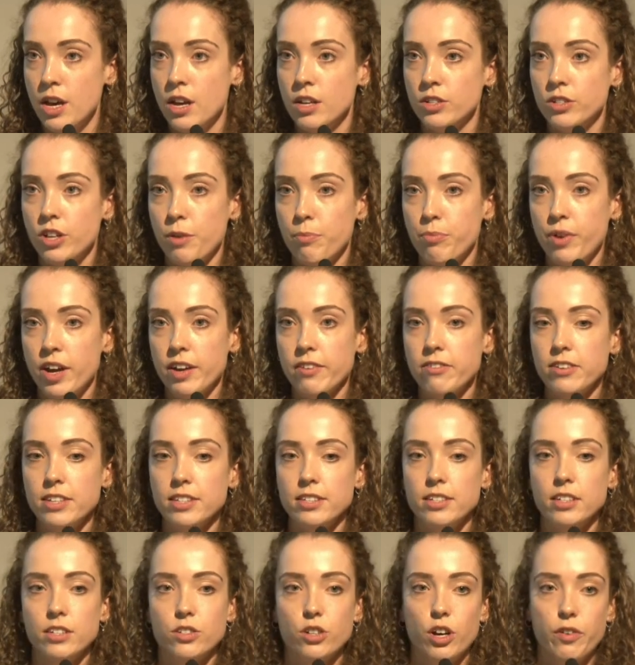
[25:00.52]
So
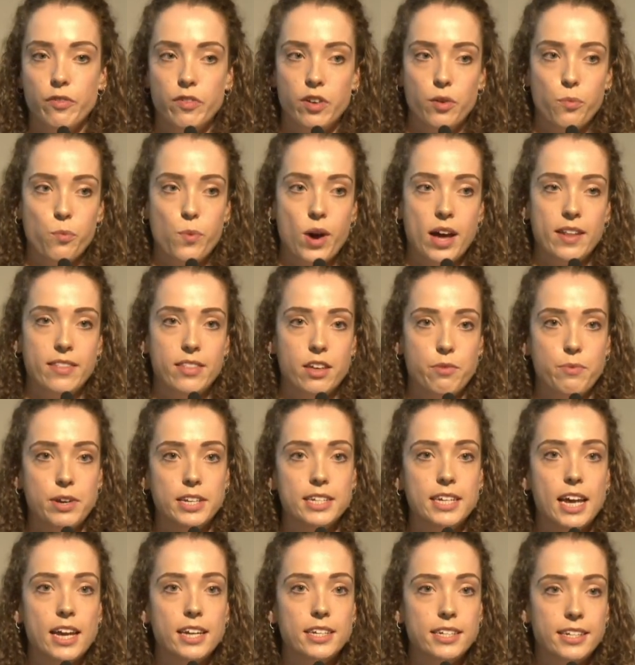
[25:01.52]
breakfast is often one that we
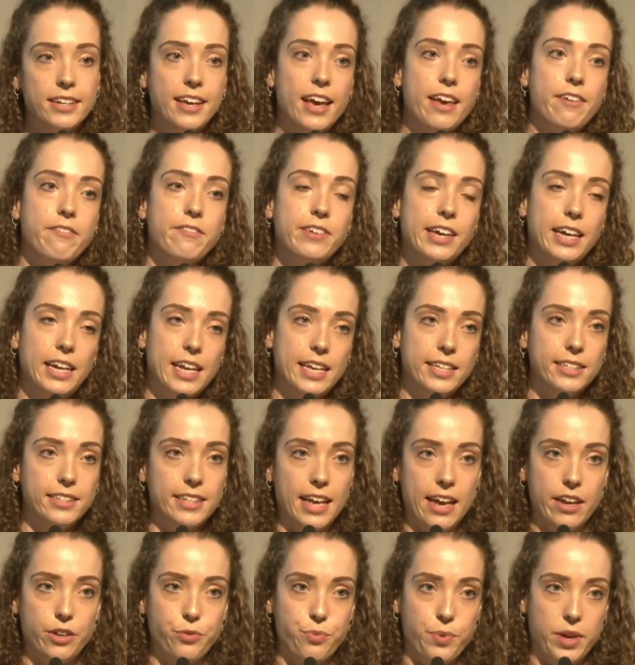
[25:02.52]
tend to get fairly
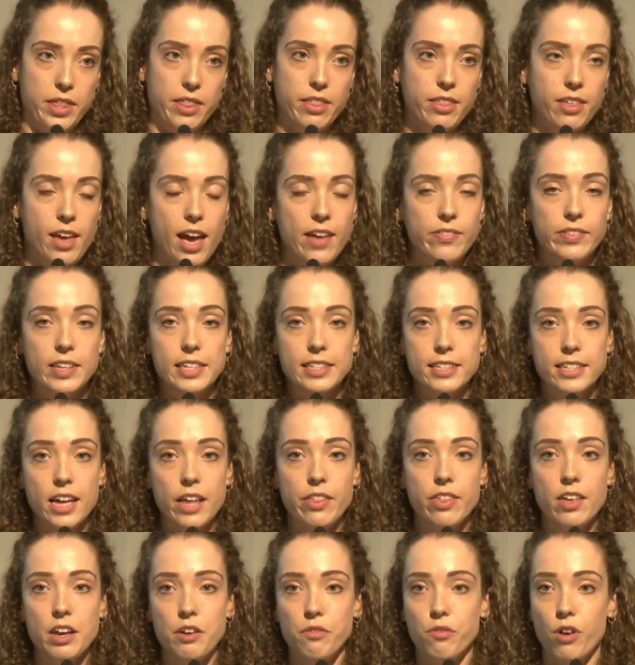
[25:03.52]
set with, and there's
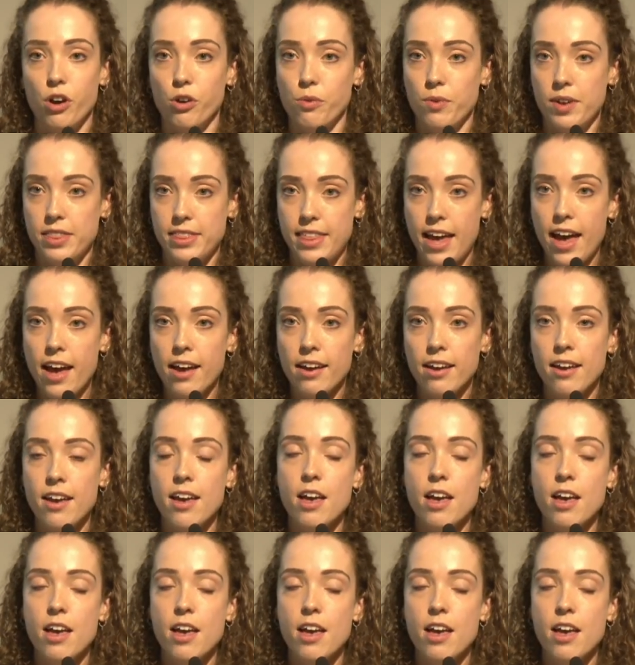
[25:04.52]
nothing wrong with that,